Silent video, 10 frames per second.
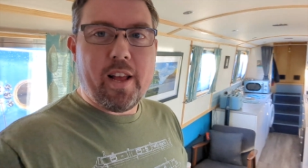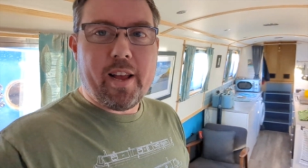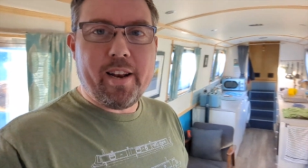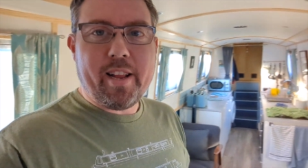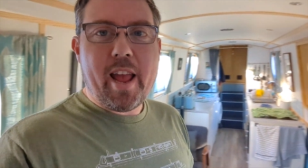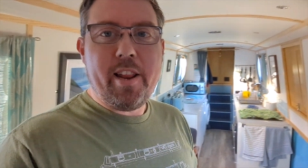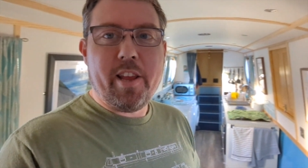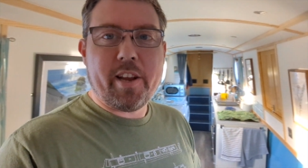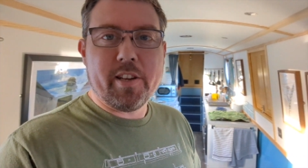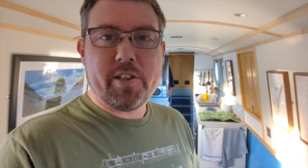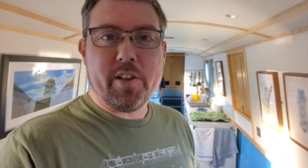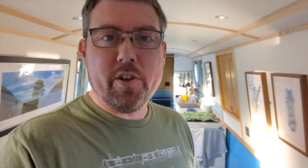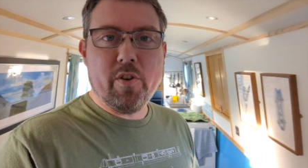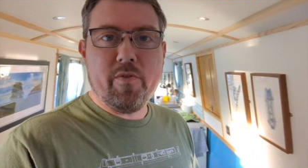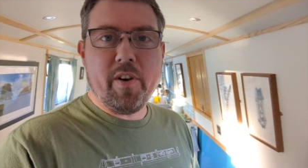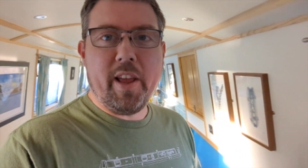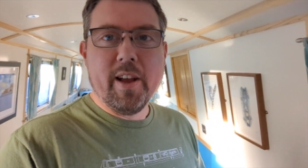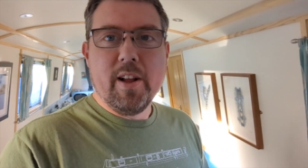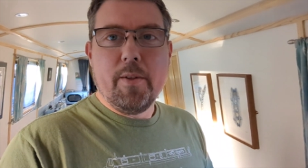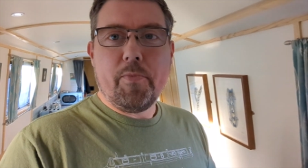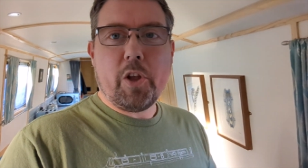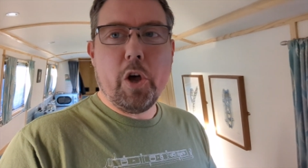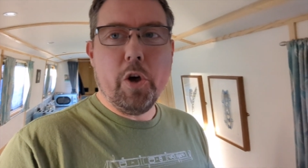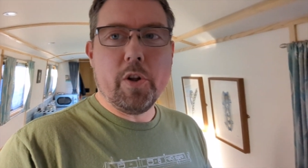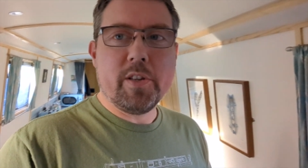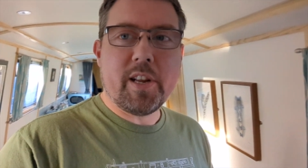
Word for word: And again, you can see the lovely curtains